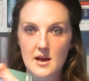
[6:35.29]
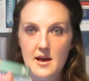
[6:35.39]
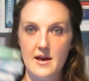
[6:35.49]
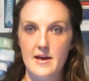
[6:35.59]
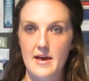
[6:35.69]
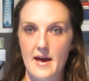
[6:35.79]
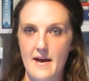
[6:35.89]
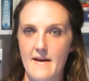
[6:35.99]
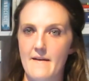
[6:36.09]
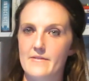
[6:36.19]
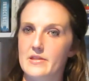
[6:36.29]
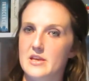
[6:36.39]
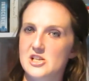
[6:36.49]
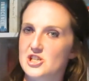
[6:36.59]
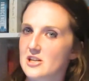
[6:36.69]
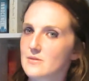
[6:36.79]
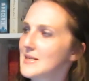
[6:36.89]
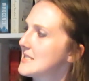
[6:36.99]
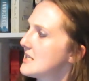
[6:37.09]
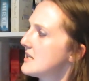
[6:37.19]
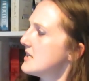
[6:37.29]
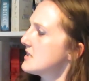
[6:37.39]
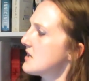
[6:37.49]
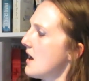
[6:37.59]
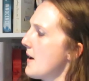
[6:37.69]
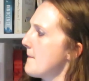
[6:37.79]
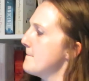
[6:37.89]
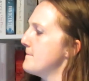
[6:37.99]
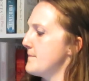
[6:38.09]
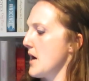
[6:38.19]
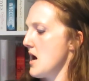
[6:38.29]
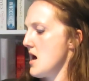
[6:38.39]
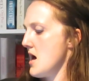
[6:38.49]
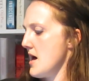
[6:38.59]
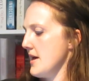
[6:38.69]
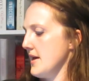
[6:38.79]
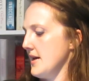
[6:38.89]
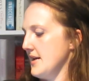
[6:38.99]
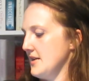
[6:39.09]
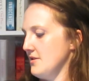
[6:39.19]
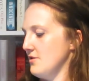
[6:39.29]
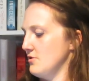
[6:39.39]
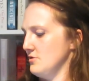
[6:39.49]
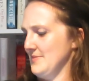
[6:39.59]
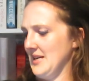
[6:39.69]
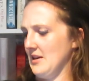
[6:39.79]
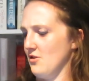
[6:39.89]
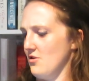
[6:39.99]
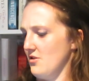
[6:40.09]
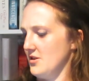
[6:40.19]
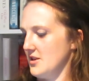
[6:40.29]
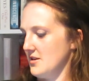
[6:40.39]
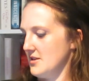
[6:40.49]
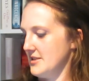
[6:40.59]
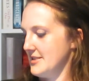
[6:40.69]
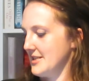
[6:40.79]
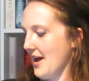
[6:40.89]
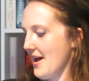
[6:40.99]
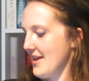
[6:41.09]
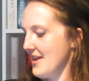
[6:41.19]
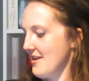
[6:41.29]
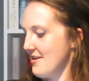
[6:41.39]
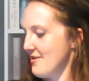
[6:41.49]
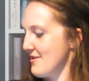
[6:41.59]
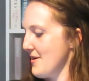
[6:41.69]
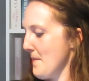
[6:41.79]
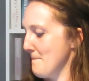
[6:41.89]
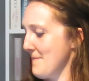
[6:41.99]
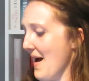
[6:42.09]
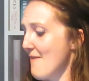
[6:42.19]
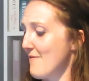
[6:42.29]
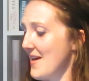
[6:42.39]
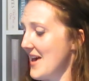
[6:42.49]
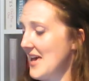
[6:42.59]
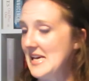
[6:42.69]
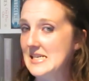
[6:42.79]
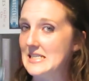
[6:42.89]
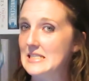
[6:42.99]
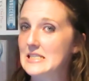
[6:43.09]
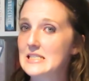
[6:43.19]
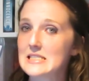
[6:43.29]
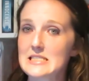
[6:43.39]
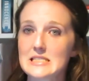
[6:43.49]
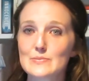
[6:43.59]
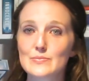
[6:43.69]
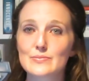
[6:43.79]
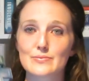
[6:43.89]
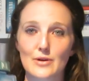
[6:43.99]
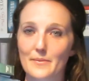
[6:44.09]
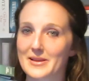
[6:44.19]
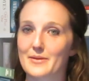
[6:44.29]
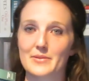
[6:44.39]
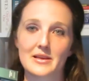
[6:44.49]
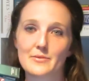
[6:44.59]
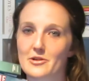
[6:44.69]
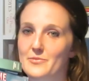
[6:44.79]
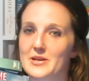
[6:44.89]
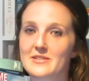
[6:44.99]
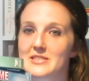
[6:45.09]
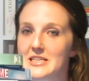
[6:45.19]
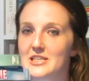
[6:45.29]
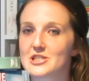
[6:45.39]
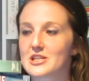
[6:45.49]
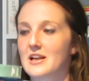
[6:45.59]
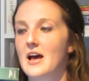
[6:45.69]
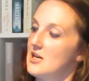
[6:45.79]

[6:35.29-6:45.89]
I have the Chateau Me CDs by, oh my god, Tahir Mafi. Probably completely wrong pronunciation.